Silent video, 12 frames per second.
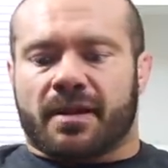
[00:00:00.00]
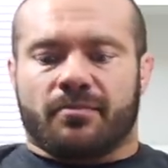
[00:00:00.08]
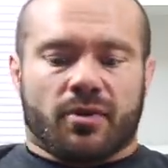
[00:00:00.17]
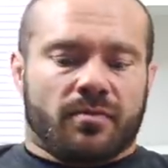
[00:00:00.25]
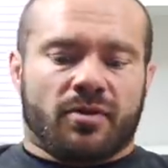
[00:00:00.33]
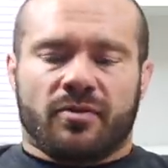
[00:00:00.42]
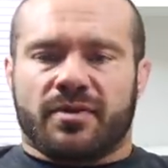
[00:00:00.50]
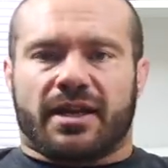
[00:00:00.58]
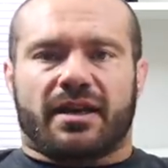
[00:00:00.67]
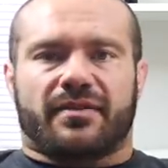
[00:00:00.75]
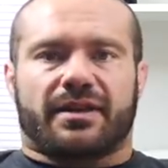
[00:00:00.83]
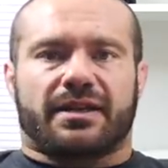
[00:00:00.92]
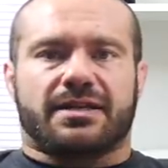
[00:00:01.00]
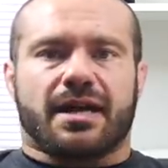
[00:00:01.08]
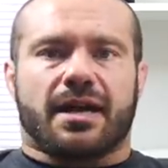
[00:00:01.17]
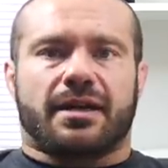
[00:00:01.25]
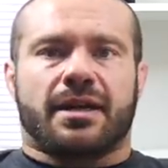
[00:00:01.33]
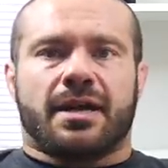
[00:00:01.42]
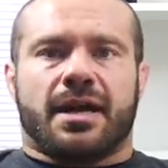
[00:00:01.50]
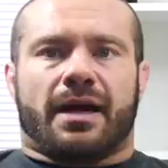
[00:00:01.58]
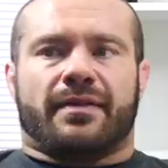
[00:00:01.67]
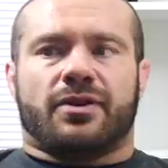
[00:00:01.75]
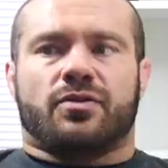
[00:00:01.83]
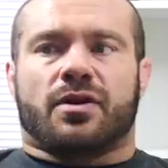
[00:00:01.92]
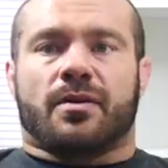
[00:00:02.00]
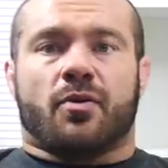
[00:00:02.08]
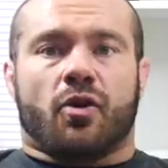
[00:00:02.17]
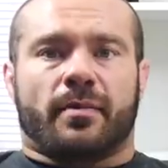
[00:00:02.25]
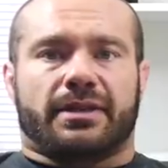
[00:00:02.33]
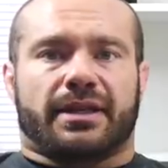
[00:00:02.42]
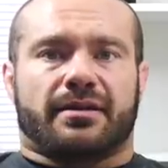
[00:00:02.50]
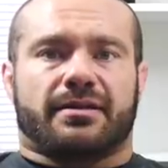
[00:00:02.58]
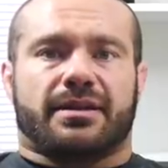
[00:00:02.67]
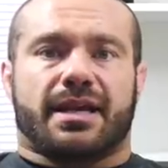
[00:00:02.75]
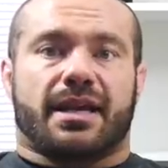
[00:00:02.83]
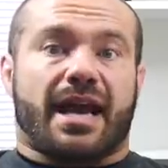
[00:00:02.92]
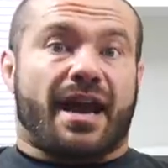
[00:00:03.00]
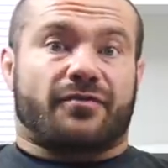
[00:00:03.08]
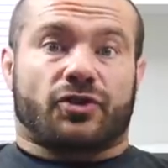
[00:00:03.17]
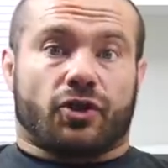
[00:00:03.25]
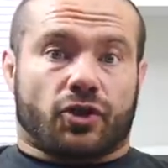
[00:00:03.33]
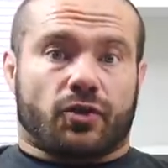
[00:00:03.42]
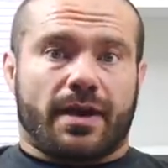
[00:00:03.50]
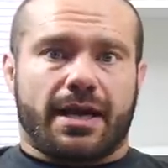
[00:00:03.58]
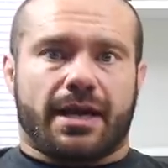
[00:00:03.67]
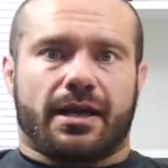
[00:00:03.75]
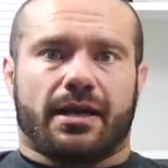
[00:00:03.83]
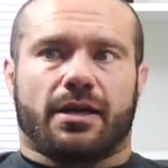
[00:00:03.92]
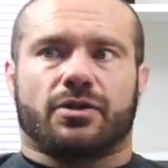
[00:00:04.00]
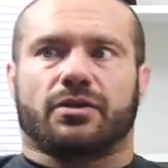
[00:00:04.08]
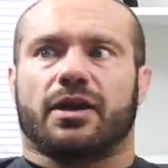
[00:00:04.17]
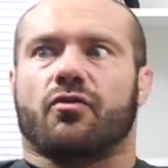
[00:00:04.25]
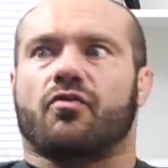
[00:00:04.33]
boom, boom, you get everything done. And then you come home at the end of the day after your training and you're like